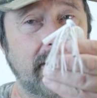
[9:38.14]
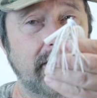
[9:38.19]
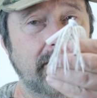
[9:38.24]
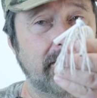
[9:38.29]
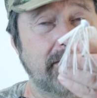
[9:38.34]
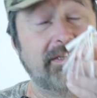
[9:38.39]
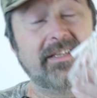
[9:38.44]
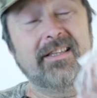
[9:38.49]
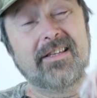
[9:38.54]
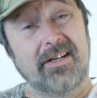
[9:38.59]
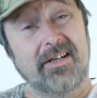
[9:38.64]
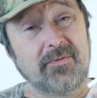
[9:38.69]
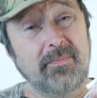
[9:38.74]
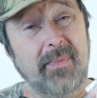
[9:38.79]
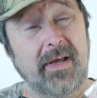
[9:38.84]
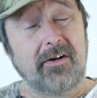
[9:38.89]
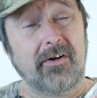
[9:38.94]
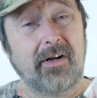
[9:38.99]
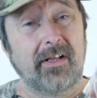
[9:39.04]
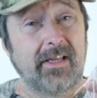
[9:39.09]
It does
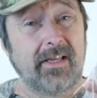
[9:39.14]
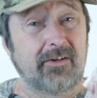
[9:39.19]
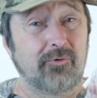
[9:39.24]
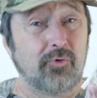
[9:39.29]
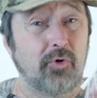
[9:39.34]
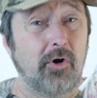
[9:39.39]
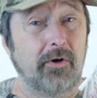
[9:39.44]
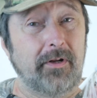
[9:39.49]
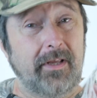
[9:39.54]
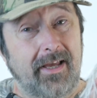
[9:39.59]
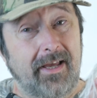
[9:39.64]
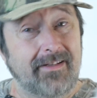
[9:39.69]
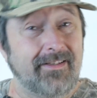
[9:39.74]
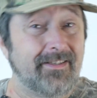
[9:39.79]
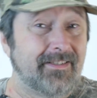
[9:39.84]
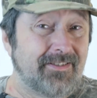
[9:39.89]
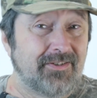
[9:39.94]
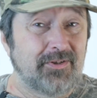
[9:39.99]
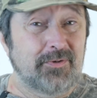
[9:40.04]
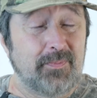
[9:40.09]
matter. I like crawdad.
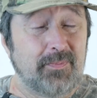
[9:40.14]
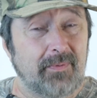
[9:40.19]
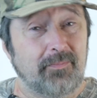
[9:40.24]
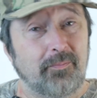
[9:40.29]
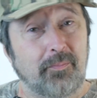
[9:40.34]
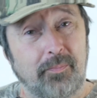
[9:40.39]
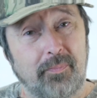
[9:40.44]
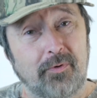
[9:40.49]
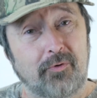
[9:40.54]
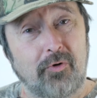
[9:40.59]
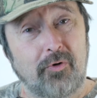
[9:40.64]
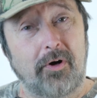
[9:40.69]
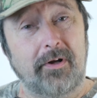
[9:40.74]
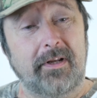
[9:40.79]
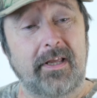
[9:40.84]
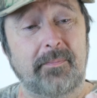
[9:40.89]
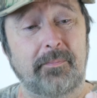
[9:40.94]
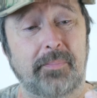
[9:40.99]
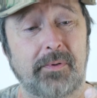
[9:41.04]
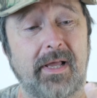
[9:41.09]
That's just
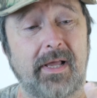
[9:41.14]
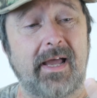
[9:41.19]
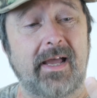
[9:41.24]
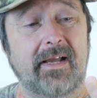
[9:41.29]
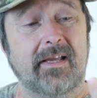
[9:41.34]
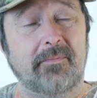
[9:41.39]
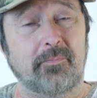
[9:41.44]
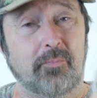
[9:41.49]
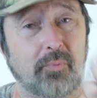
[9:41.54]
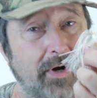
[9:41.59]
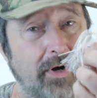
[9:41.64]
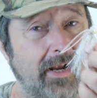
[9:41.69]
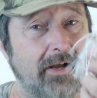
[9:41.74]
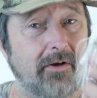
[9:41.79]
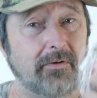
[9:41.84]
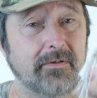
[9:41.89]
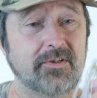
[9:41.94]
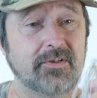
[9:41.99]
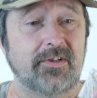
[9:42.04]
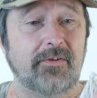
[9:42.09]
crawdad, black and
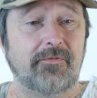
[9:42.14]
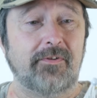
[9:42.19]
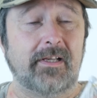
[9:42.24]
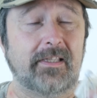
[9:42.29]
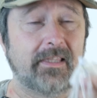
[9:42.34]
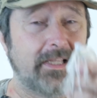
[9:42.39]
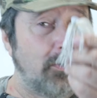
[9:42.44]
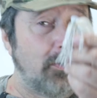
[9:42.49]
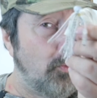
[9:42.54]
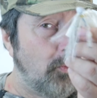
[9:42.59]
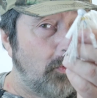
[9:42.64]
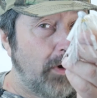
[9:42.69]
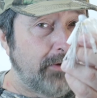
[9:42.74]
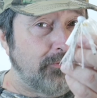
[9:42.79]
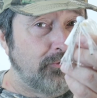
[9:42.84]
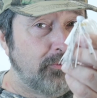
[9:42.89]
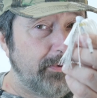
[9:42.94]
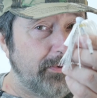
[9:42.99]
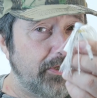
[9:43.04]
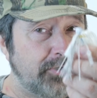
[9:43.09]
brown, stuff like that. White
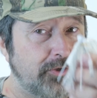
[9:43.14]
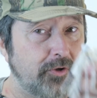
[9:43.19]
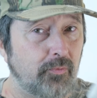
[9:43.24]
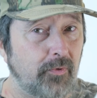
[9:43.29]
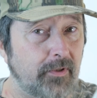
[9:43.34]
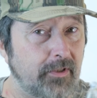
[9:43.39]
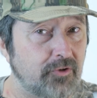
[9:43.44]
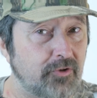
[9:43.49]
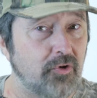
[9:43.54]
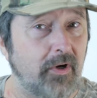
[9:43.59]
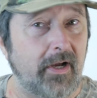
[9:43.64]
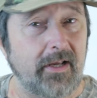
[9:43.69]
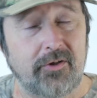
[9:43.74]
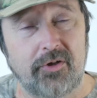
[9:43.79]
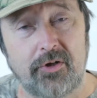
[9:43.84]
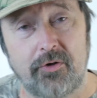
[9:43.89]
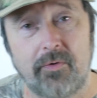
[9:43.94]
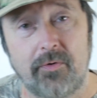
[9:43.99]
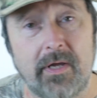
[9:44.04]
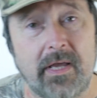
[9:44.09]
will be a good one to try
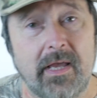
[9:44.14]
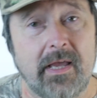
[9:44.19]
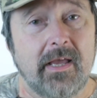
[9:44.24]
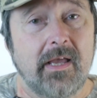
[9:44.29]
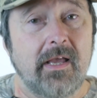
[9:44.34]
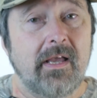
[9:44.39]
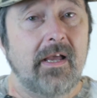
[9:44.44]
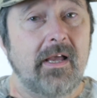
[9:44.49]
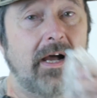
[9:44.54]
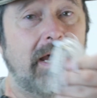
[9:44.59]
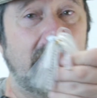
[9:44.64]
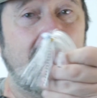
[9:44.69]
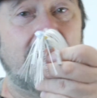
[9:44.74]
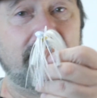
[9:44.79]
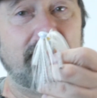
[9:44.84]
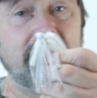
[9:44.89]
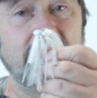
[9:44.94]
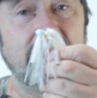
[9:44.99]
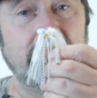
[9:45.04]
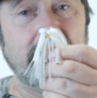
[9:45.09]
too. I
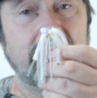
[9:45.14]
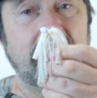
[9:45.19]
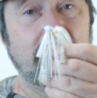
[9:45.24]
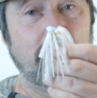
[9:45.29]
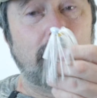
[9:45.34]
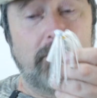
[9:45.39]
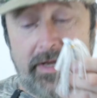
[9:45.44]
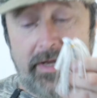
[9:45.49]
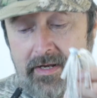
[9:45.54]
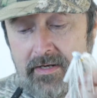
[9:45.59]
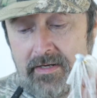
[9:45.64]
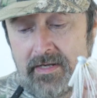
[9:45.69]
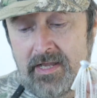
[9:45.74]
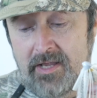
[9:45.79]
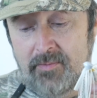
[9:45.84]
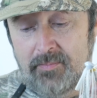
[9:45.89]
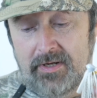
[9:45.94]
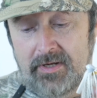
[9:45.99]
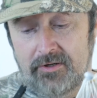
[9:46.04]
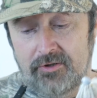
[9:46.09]
haven't done a lot of white,
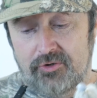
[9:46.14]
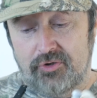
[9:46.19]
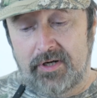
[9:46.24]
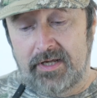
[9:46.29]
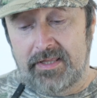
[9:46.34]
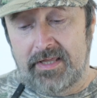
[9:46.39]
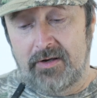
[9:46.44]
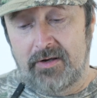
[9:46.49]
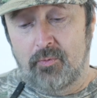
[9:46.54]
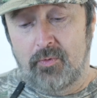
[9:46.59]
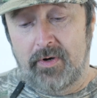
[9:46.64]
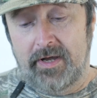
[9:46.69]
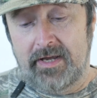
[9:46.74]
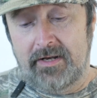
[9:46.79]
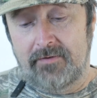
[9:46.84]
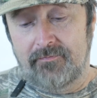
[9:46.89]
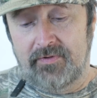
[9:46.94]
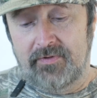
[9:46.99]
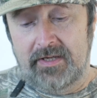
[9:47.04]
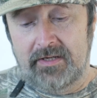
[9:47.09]
but I'm going to try that
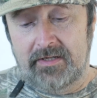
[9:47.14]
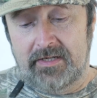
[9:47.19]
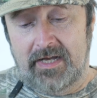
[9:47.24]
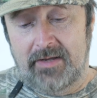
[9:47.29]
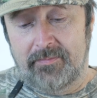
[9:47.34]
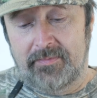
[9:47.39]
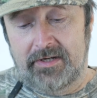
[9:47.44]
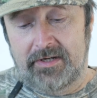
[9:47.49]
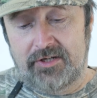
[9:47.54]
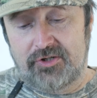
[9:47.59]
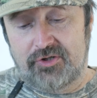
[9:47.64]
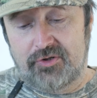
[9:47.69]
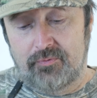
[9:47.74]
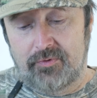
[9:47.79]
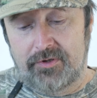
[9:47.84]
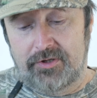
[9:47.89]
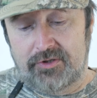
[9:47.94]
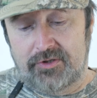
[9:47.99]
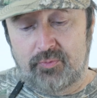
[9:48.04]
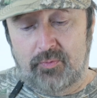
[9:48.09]
white in combination
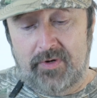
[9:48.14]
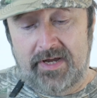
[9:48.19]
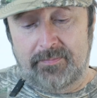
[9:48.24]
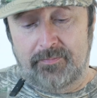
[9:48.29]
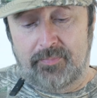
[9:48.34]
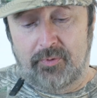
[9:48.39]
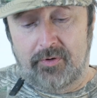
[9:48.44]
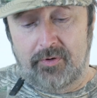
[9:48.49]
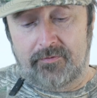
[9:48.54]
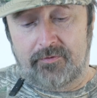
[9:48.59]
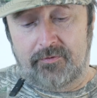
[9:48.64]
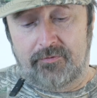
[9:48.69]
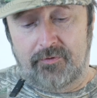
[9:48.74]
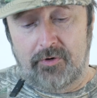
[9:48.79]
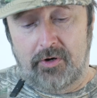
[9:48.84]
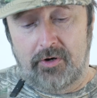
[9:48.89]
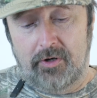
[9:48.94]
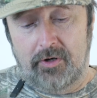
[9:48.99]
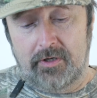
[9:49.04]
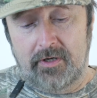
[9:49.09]
with this white pork
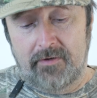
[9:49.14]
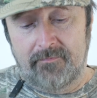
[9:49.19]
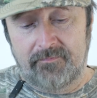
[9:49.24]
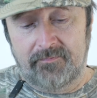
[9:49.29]
frog.